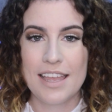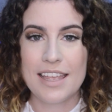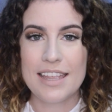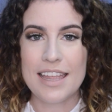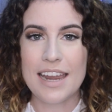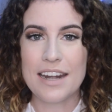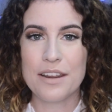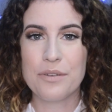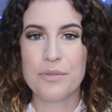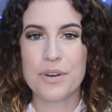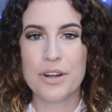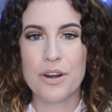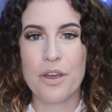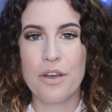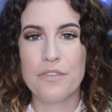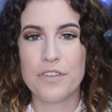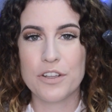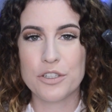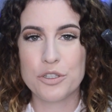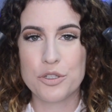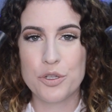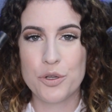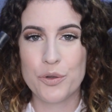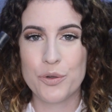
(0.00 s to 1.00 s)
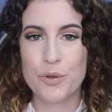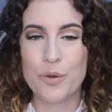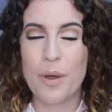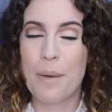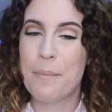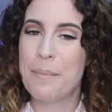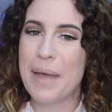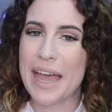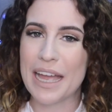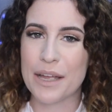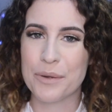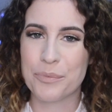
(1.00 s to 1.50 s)
Getting rid of 2
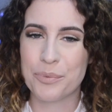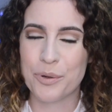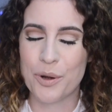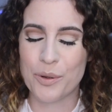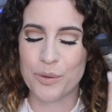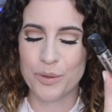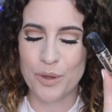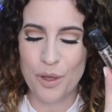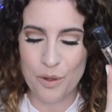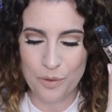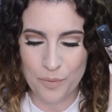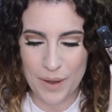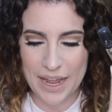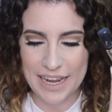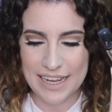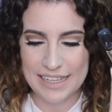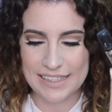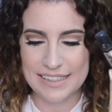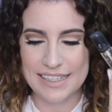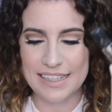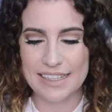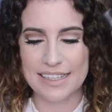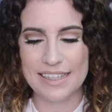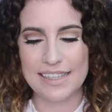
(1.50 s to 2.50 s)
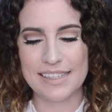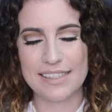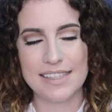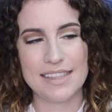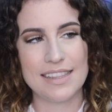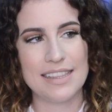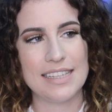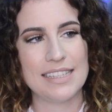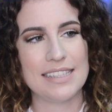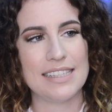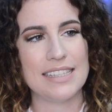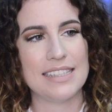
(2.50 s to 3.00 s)
MAC Pro Longwear concealers.
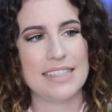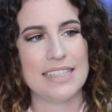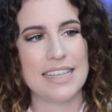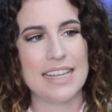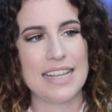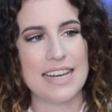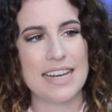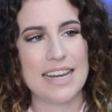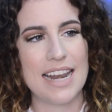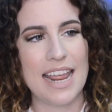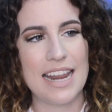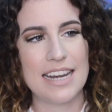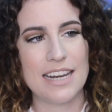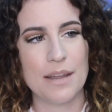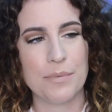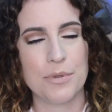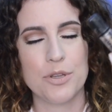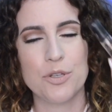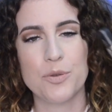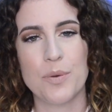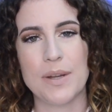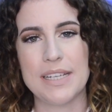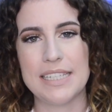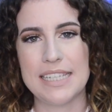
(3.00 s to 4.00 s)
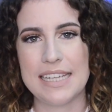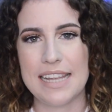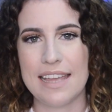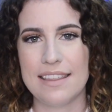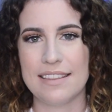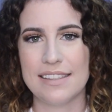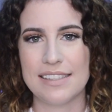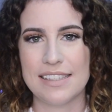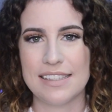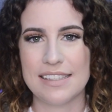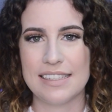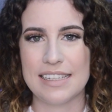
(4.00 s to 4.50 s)
This is in NW20
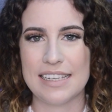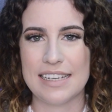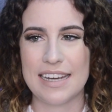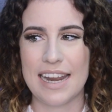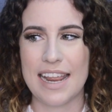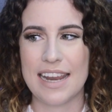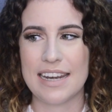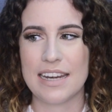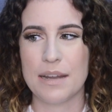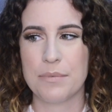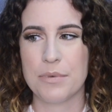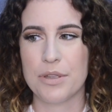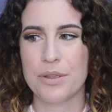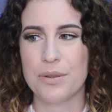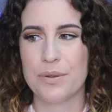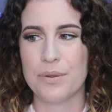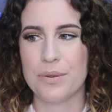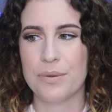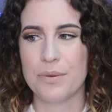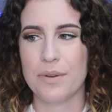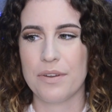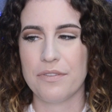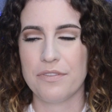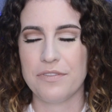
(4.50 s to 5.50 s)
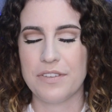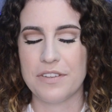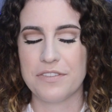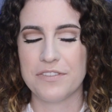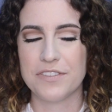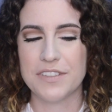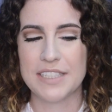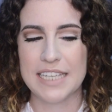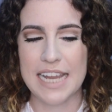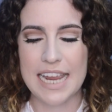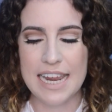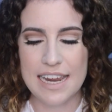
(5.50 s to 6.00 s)
and this is in
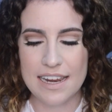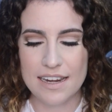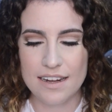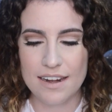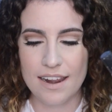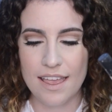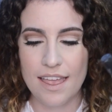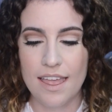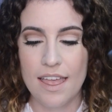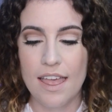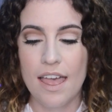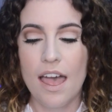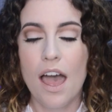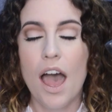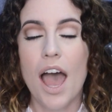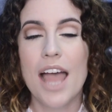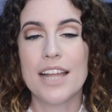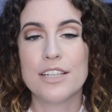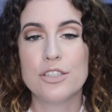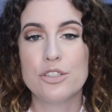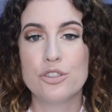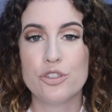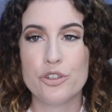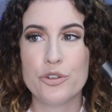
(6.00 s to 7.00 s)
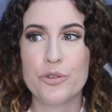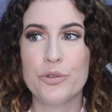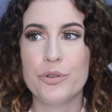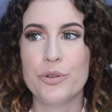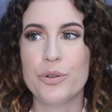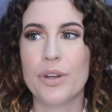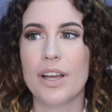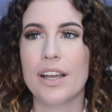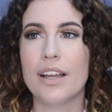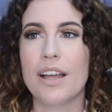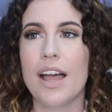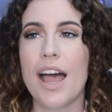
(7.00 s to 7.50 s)
NW15.
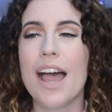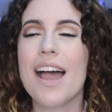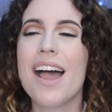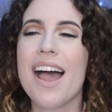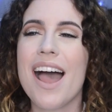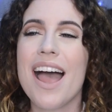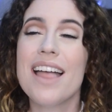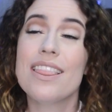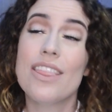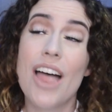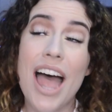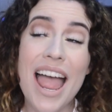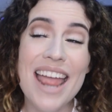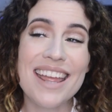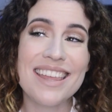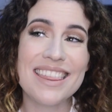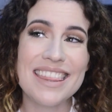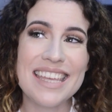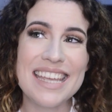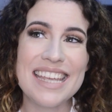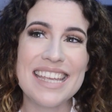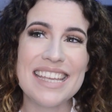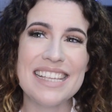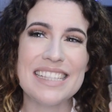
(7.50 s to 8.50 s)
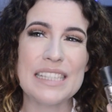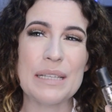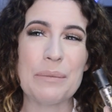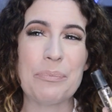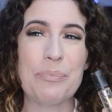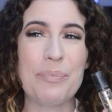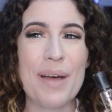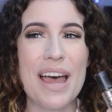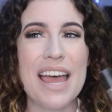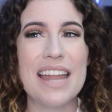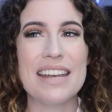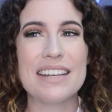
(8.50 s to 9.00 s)
I like these,
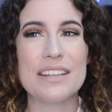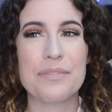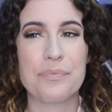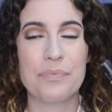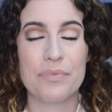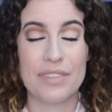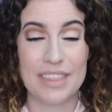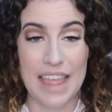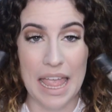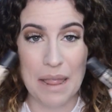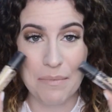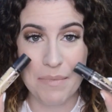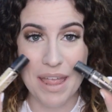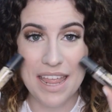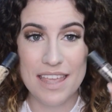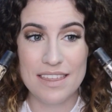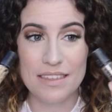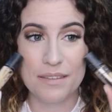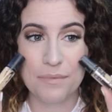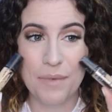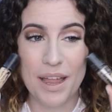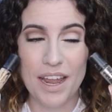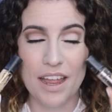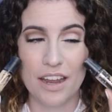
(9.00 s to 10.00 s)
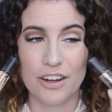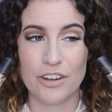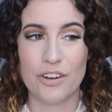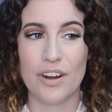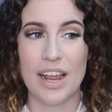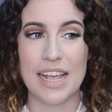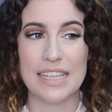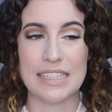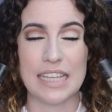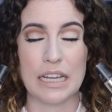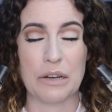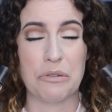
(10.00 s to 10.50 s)
but they make my under
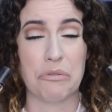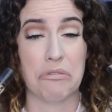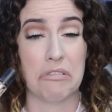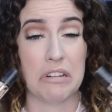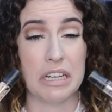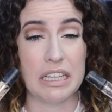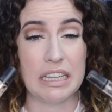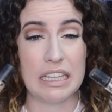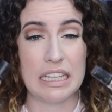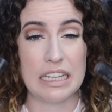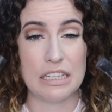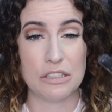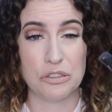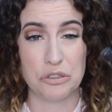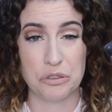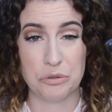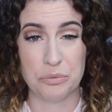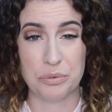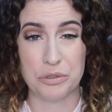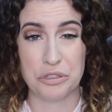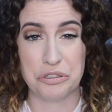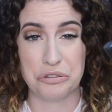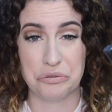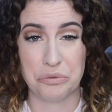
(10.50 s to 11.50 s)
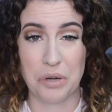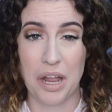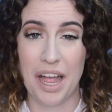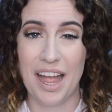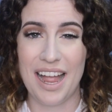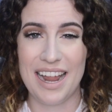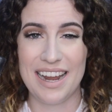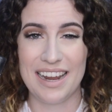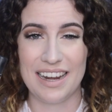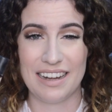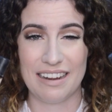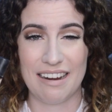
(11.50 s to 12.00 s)
eyes like really super
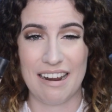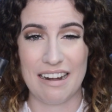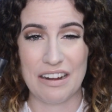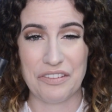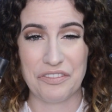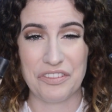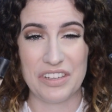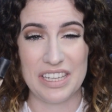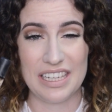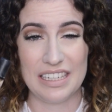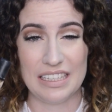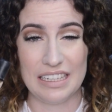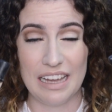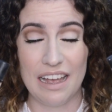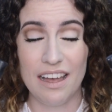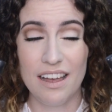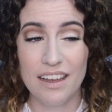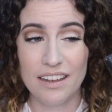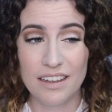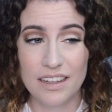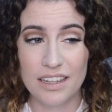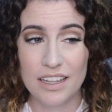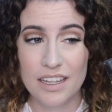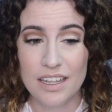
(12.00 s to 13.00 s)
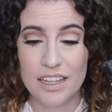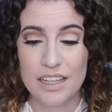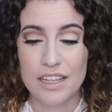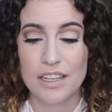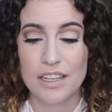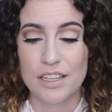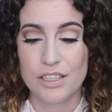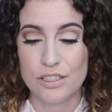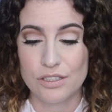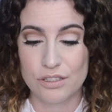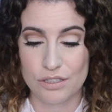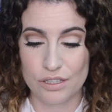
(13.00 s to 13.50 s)
dry and kind of yuck.
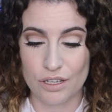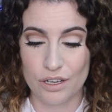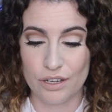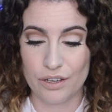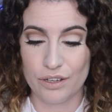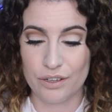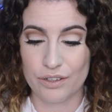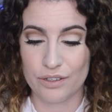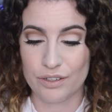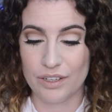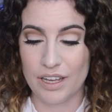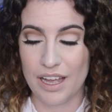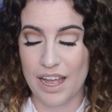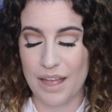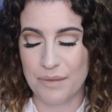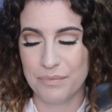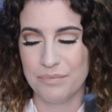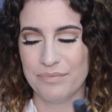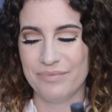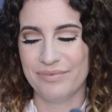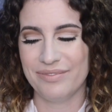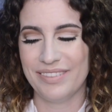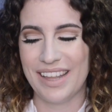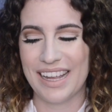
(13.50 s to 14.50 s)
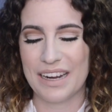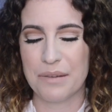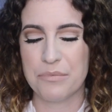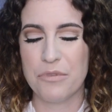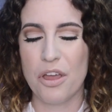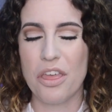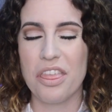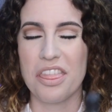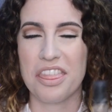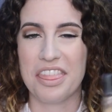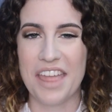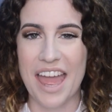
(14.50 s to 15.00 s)
So I'm
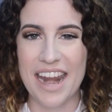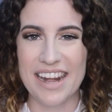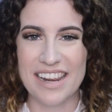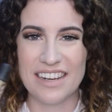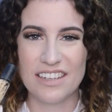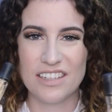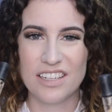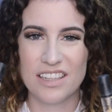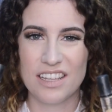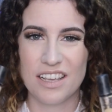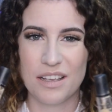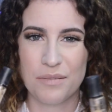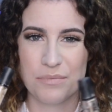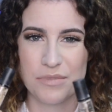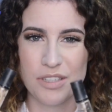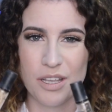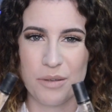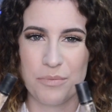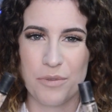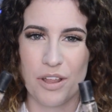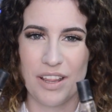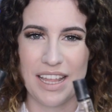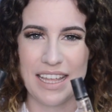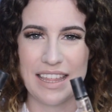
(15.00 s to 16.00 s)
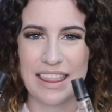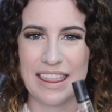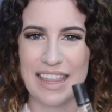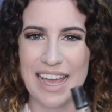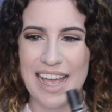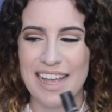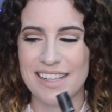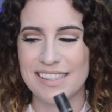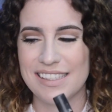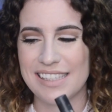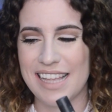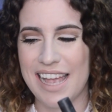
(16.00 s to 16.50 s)
not that into them, so I'm not like
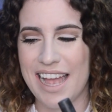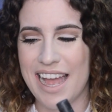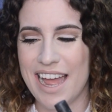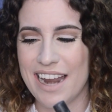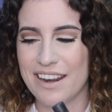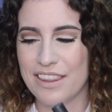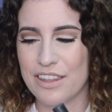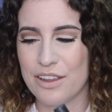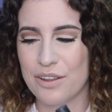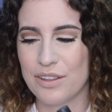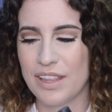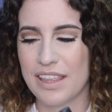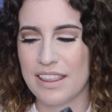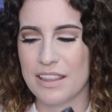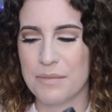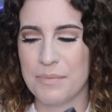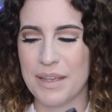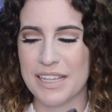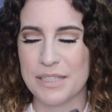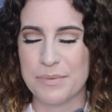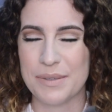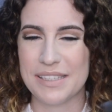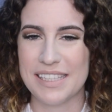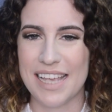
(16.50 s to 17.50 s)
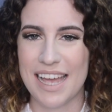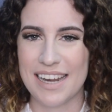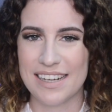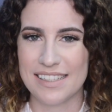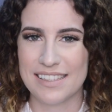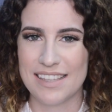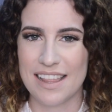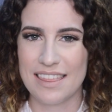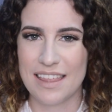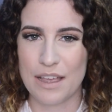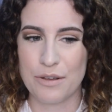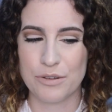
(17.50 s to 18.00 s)
that sad. The only thing that makes me sad
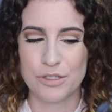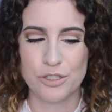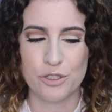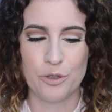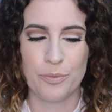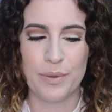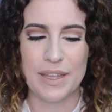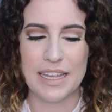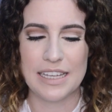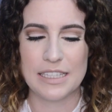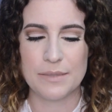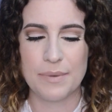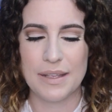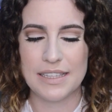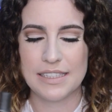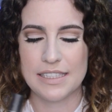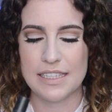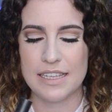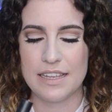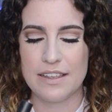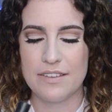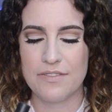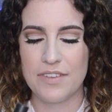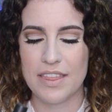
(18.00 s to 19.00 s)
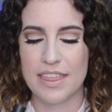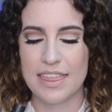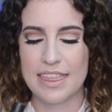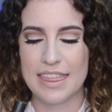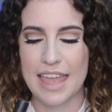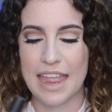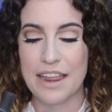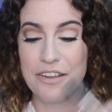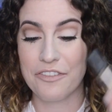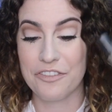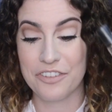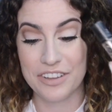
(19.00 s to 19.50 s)
is that they were super expensive.
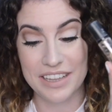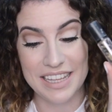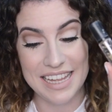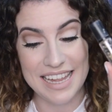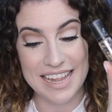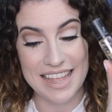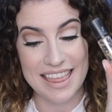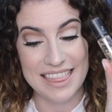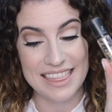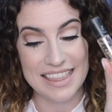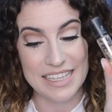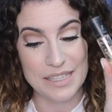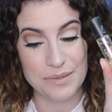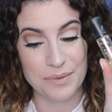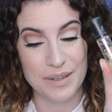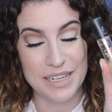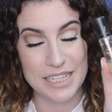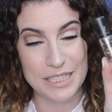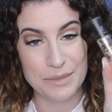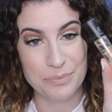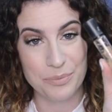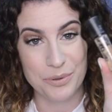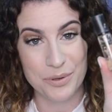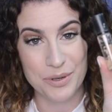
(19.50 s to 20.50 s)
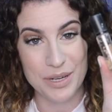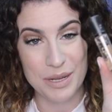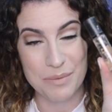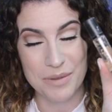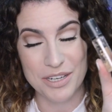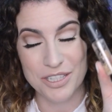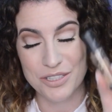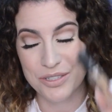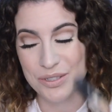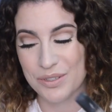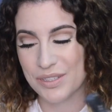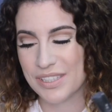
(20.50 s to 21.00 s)
Thankfully, this one is pretty
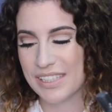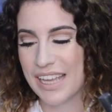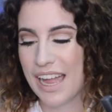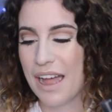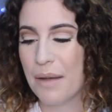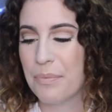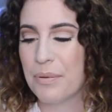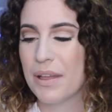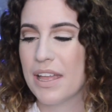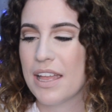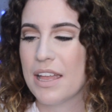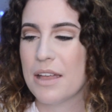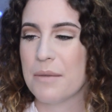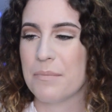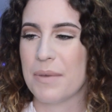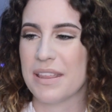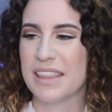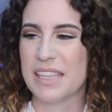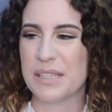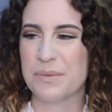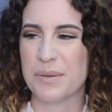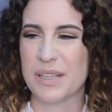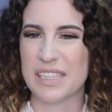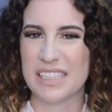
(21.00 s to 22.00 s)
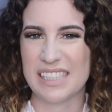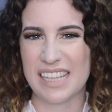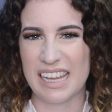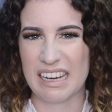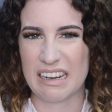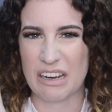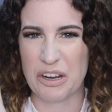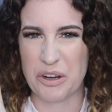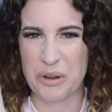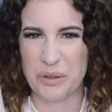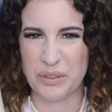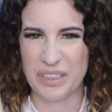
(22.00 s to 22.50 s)
much used up, but this one's
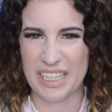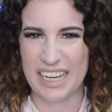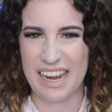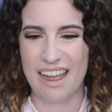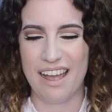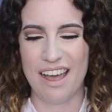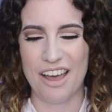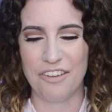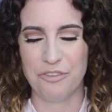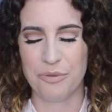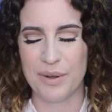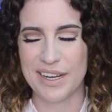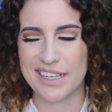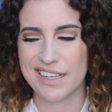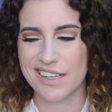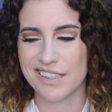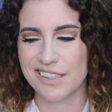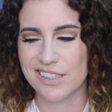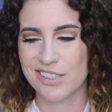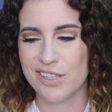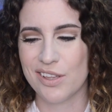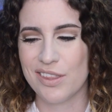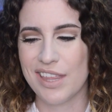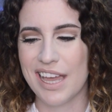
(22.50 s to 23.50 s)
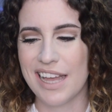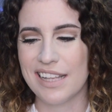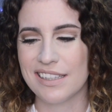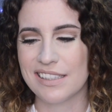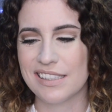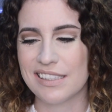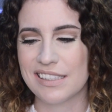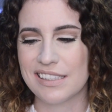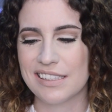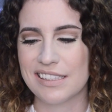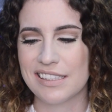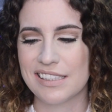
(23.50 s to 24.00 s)
like only halfway done. So
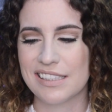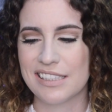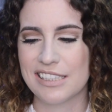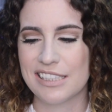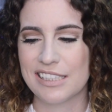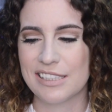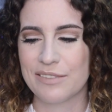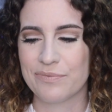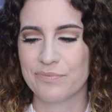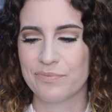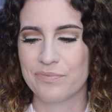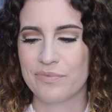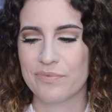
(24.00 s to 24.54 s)
that's